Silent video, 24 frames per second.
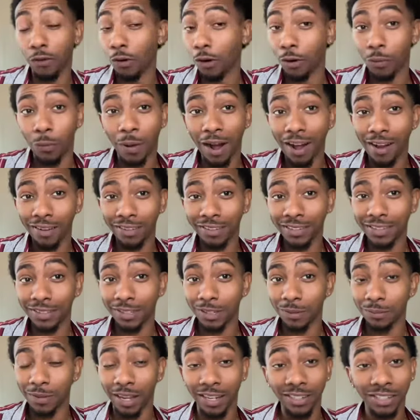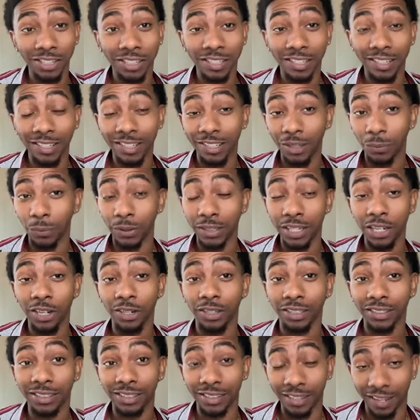a while, it seemed like G-Eazy was here to
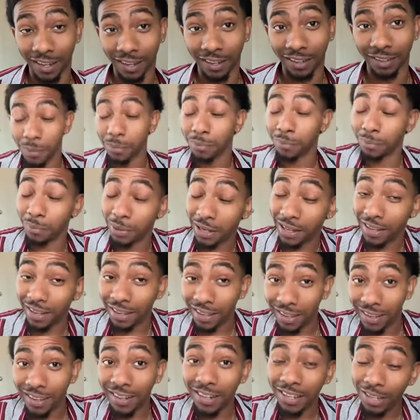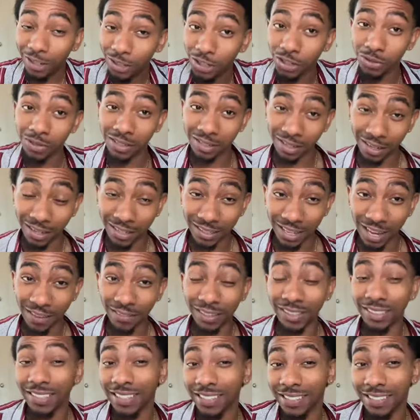stay, but history does have a
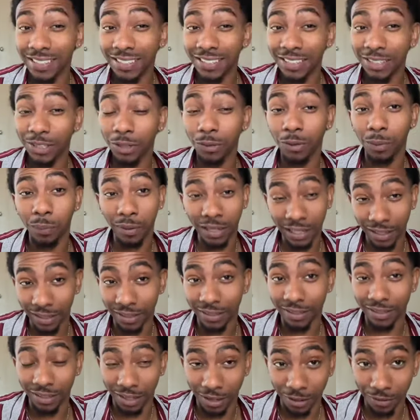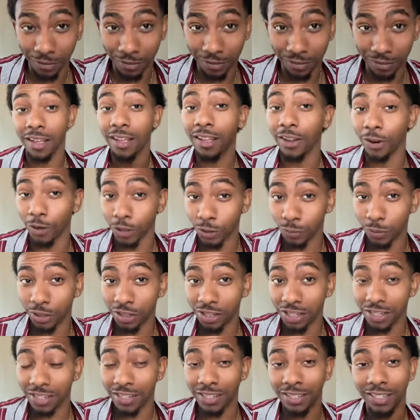tendency to repeat itself. Here's what
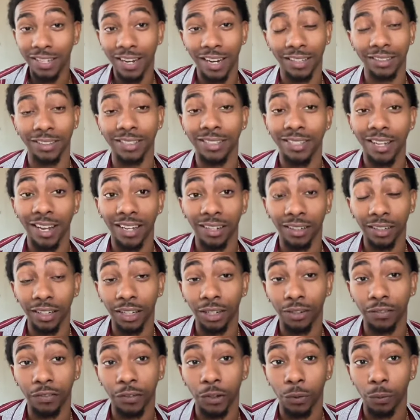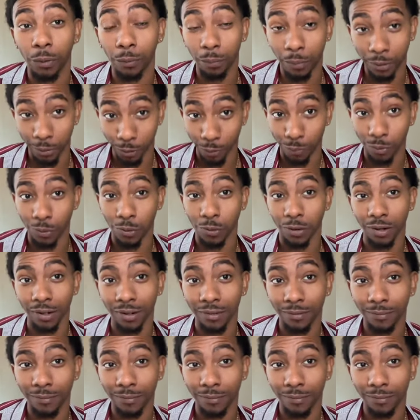G-Eazy had to say in an interview with Billboard.